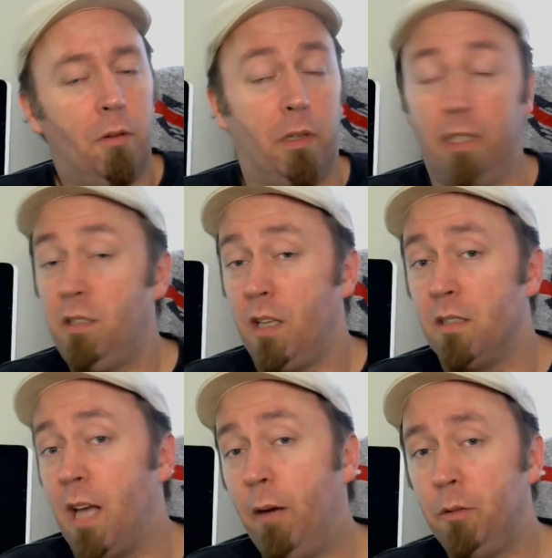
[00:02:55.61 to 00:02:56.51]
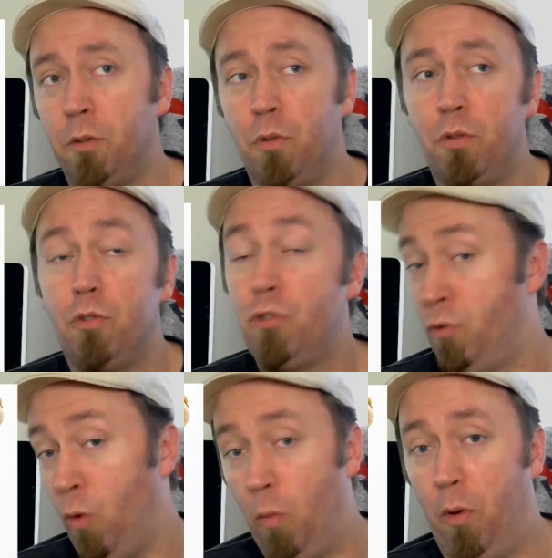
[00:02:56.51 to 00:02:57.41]
Well, in this case, I would
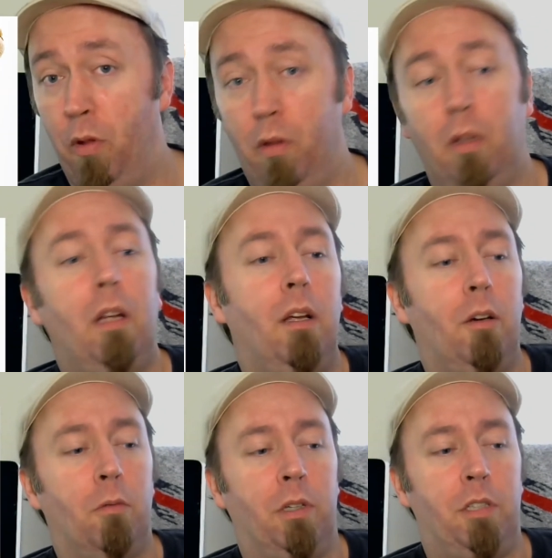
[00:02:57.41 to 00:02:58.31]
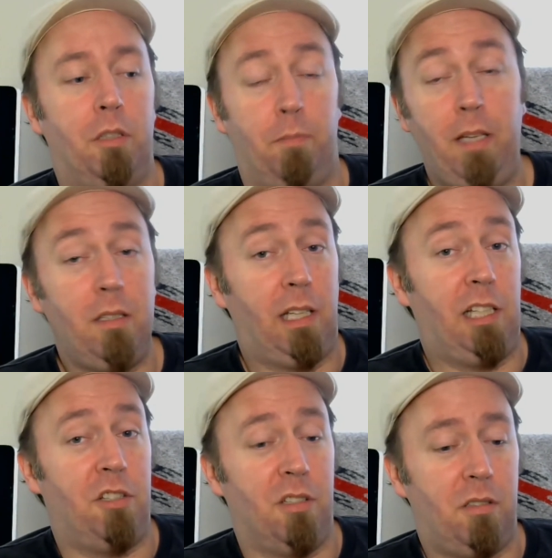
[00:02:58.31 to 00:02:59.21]
snobrød, which is
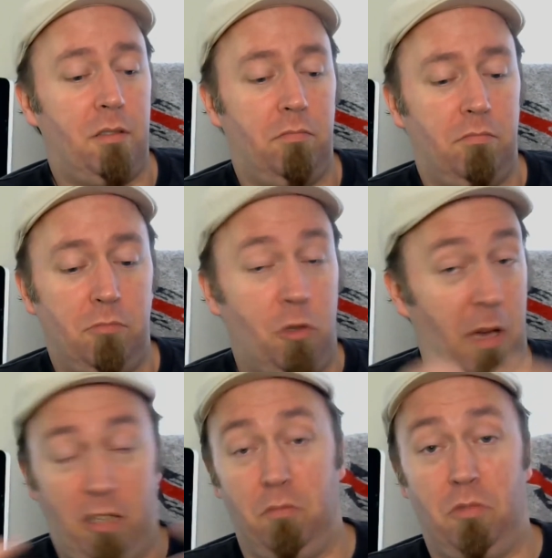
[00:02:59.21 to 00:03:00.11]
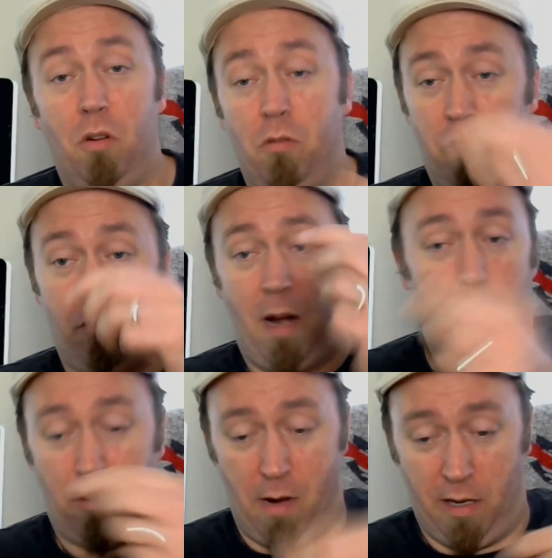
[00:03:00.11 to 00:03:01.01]
basically just you make some dough and you wrap it around a